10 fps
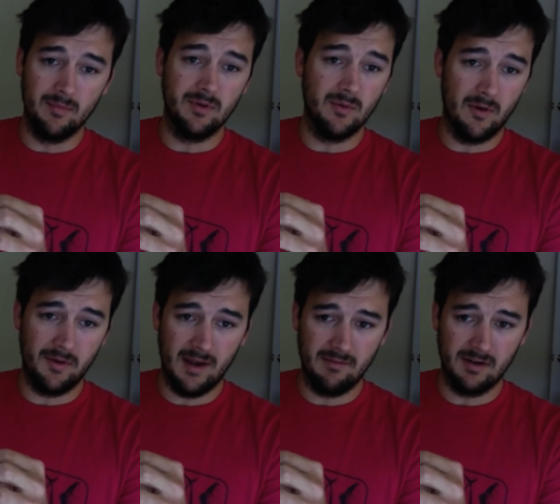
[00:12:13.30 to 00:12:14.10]
You are
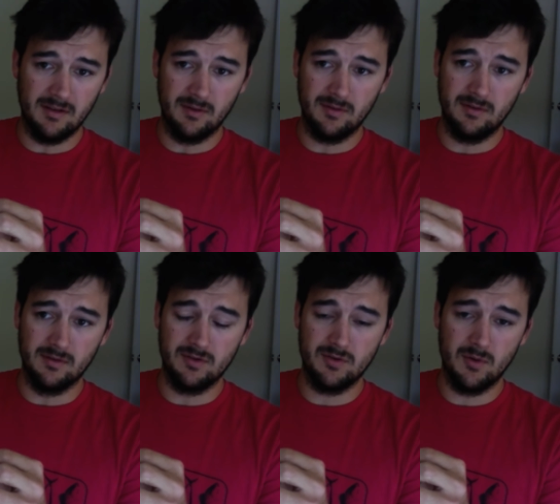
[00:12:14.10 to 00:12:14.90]
diving close to
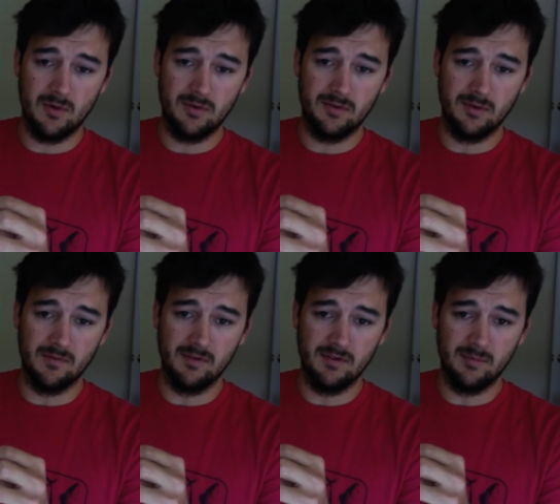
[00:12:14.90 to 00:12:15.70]
the shore, so
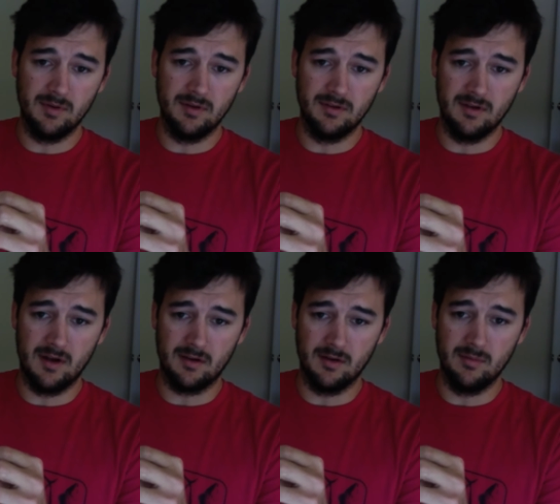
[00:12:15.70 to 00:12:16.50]
your visibility is
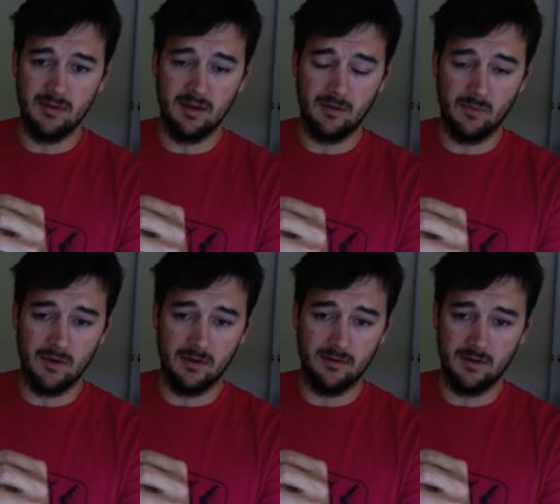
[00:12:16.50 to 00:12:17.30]
not going to be that
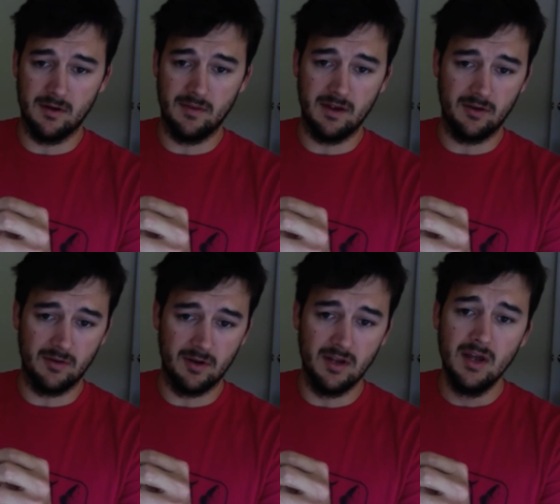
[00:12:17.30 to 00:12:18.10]

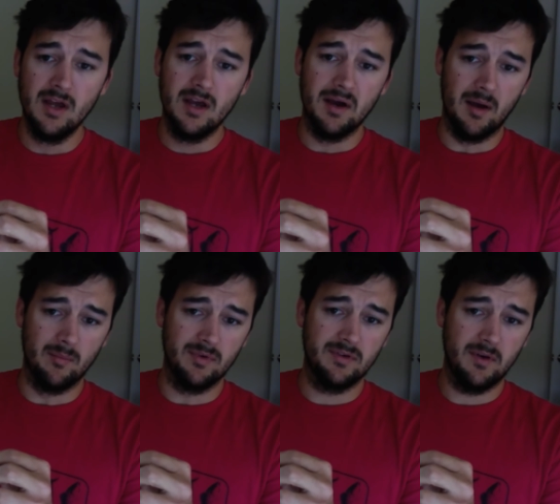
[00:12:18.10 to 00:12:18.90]
good.
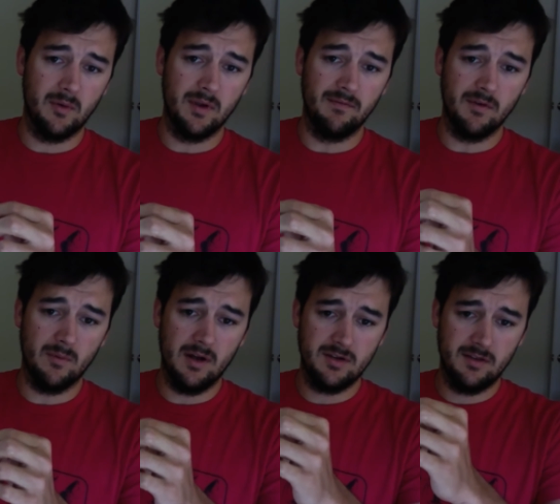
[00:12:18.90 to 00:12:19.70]
So if you
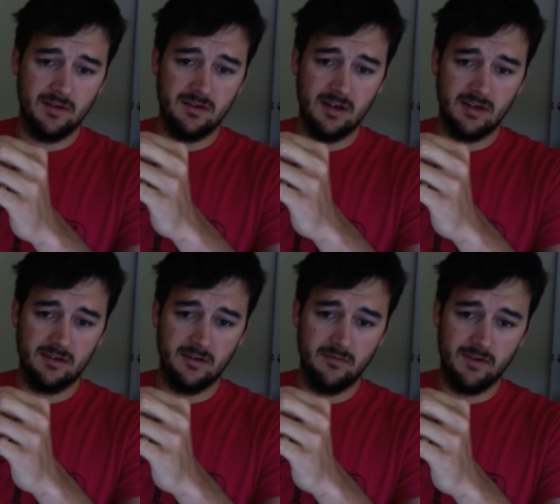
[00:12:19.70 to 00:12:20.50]
watch on this
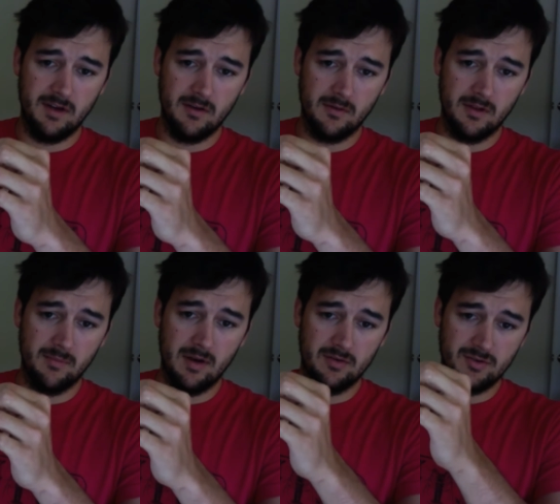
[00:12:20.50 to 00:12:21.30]
next little video
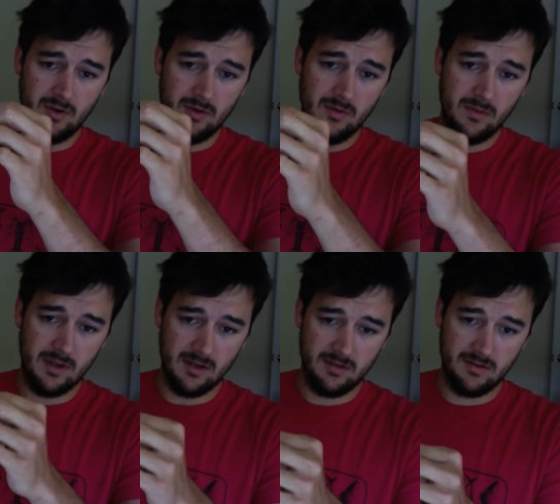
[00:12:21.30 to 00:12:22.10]
clip, I'll show you
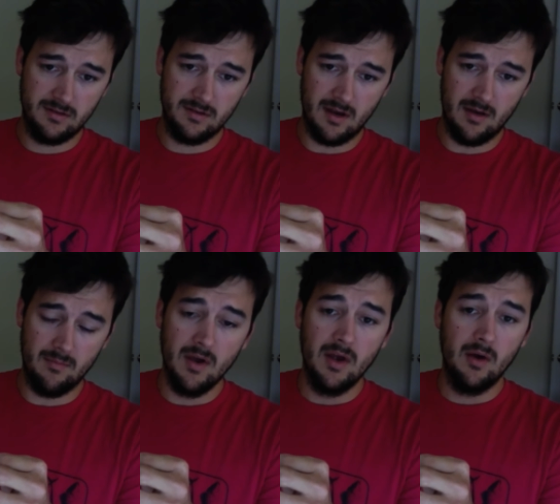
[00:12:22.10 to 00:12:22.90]
this,
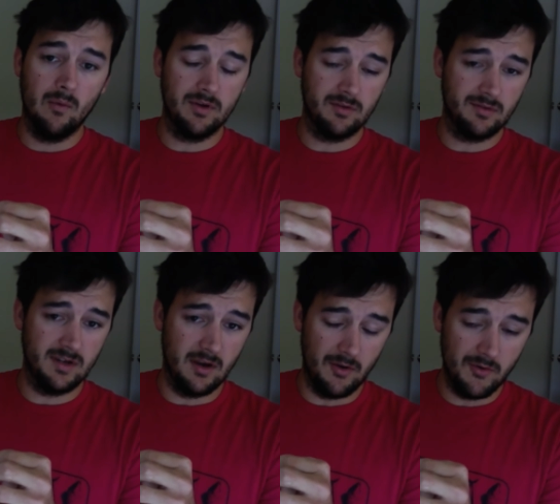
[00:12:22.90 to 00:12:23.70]
what you'll
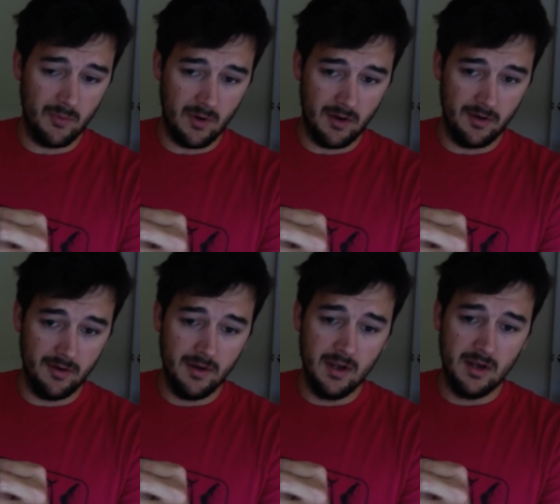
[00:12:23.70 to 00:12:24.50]
see
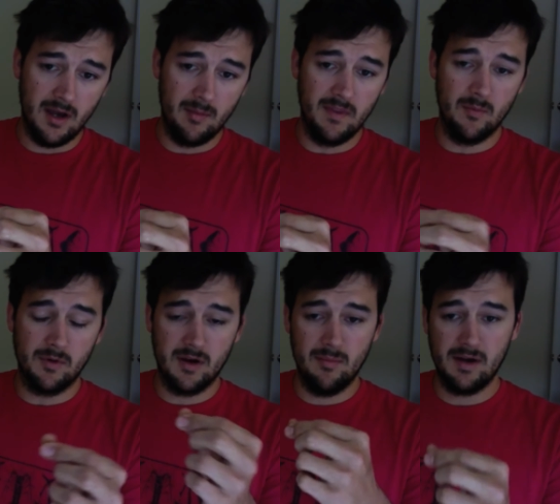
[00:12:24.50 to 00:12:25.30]
underwater, and then we'll
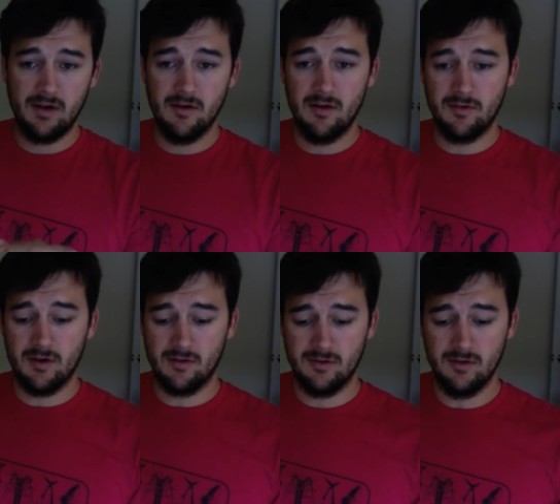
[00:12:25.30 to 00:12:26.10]
come back here and I'll
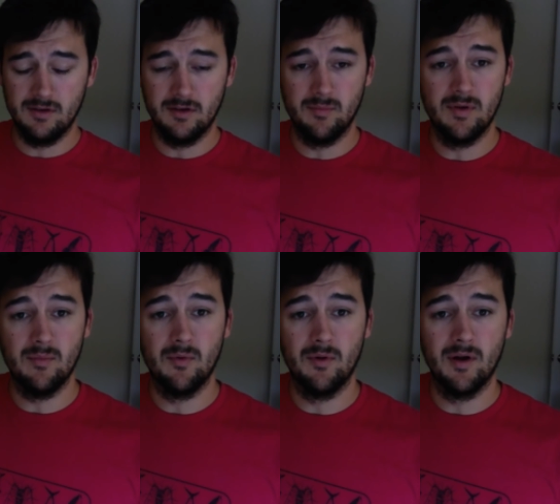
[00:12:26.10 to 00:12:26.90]
talk to you a little bit
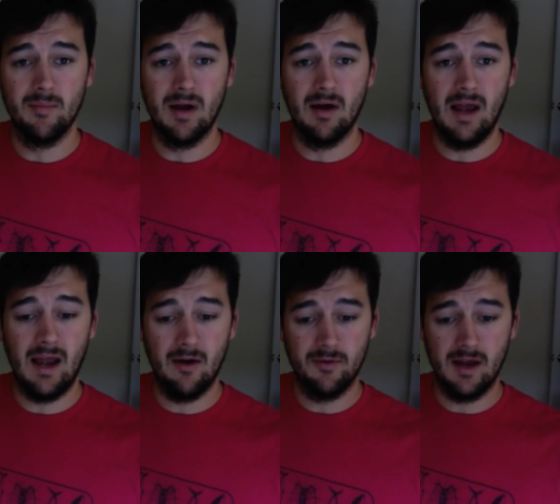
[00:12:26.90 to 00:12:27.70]
more about
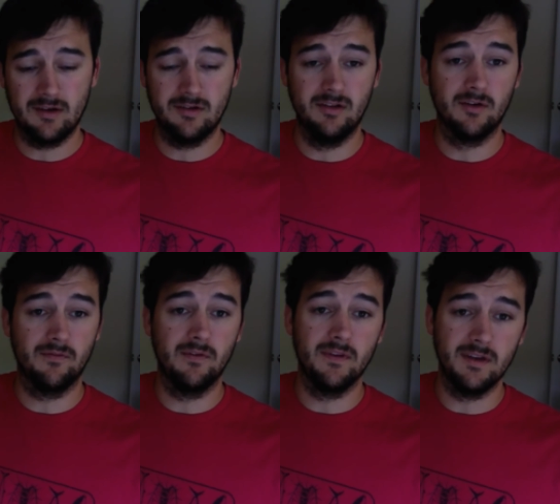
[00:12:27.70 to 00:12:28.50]
how to actually look
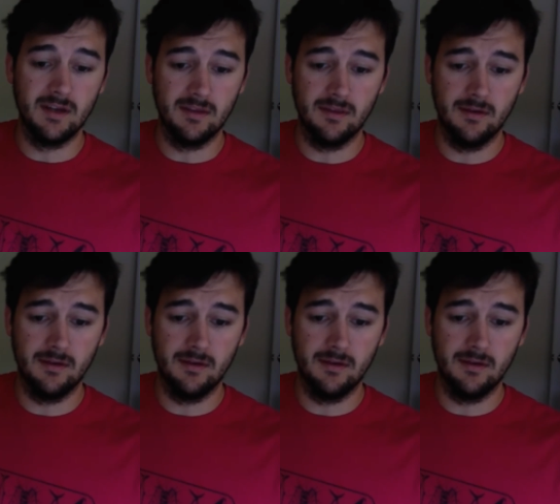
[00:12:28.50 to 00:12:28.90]
for the teeth.